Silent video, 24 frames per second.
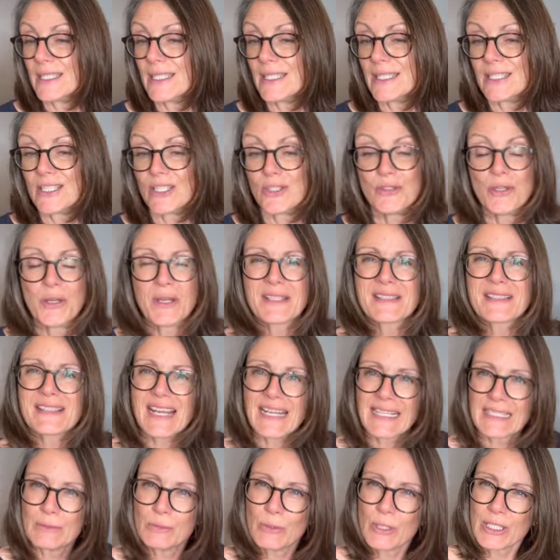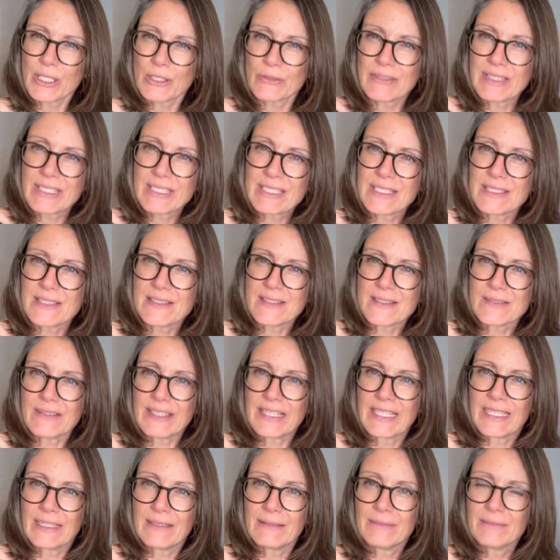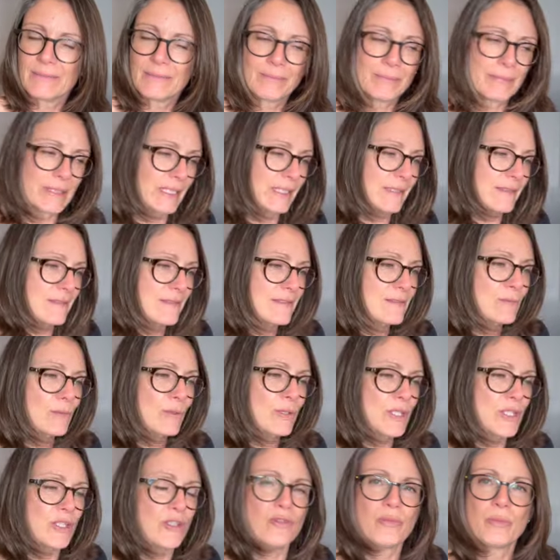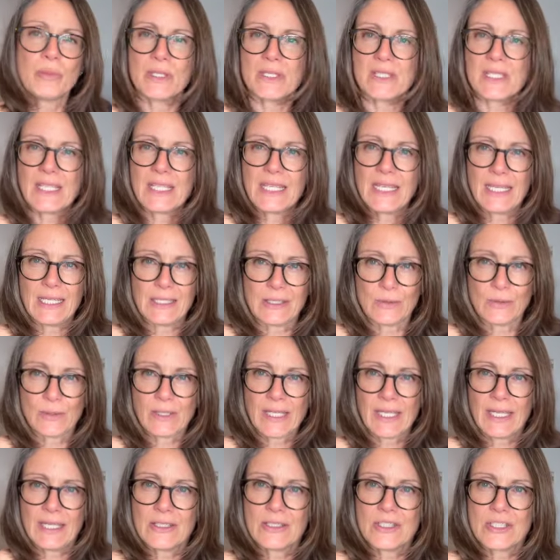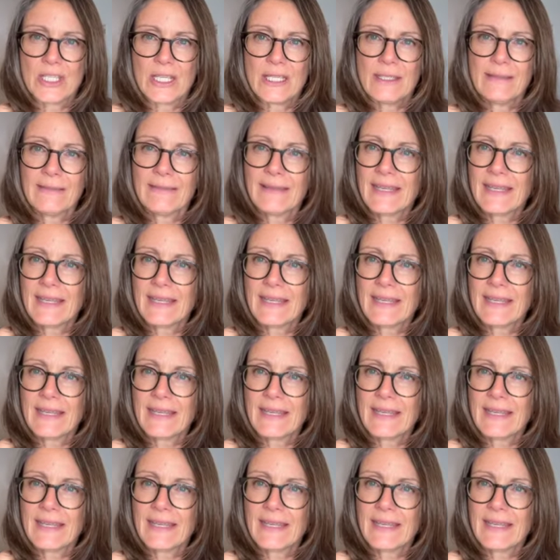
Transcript: you know exactly what ingredients are in it because it's what you've put in it in your kitchen.